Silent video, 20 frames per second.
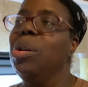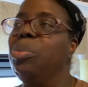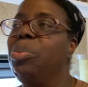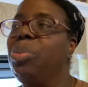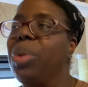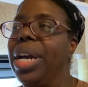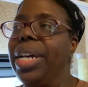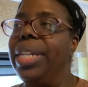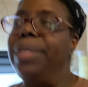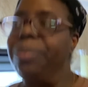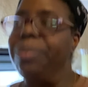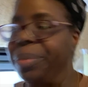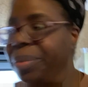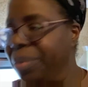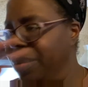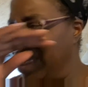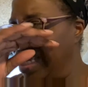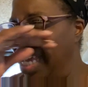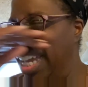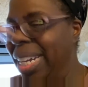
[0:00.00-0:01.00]
But
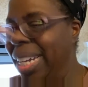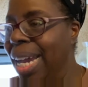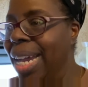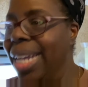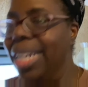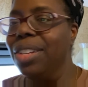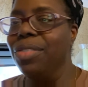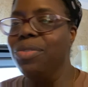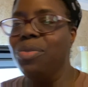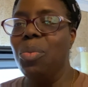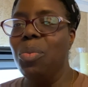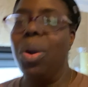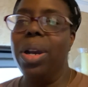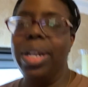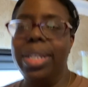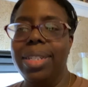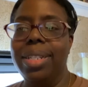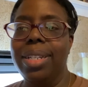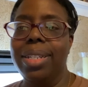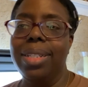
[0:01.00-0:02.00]
I kind of
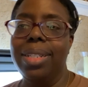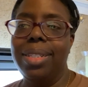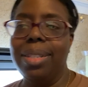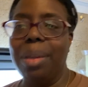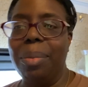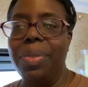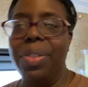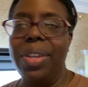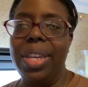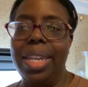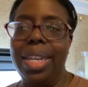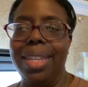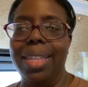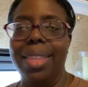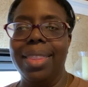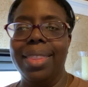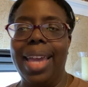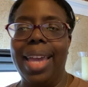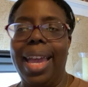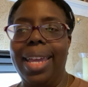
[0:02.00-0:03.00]
want
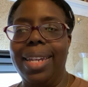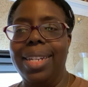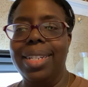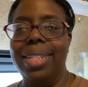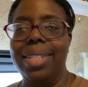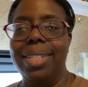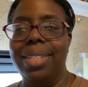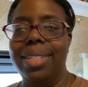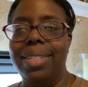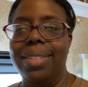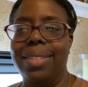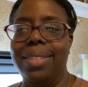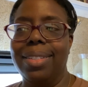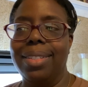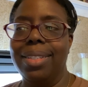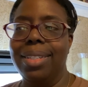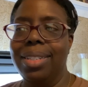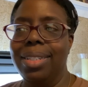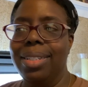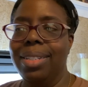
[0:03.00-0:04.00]
something that is